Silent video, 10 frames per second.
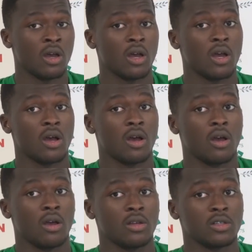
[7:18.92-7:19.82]

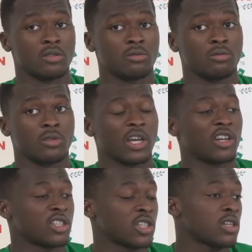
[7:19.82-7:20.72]
uh, you
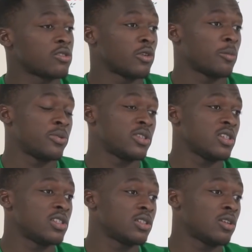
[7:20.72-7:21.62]
get a chance with the
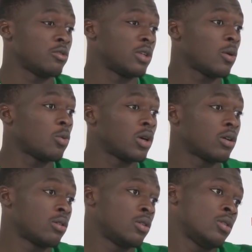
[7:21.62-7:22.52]
preseason and you've done
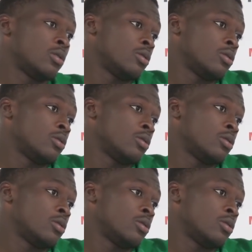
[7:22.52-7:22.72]
well,